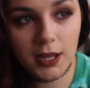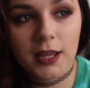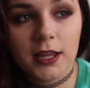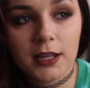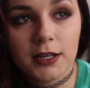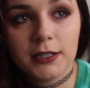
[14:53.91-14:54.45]

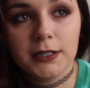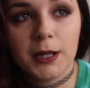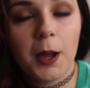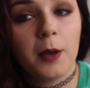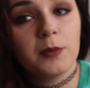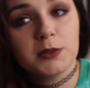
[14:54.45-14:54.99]
And
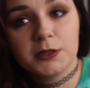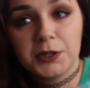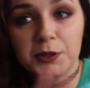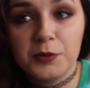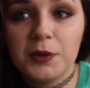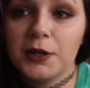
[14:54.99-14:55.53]
I will see
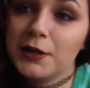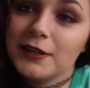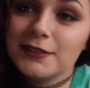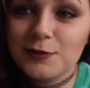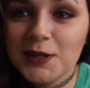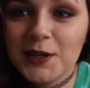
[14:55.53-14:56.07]
you in the
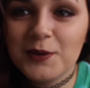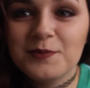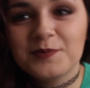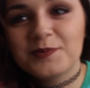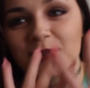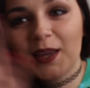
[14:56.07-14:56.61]
next video.
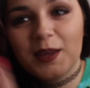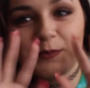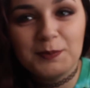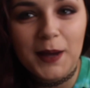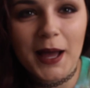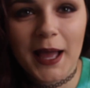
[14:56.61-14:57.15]

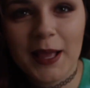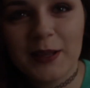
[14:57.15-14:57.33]
Bye.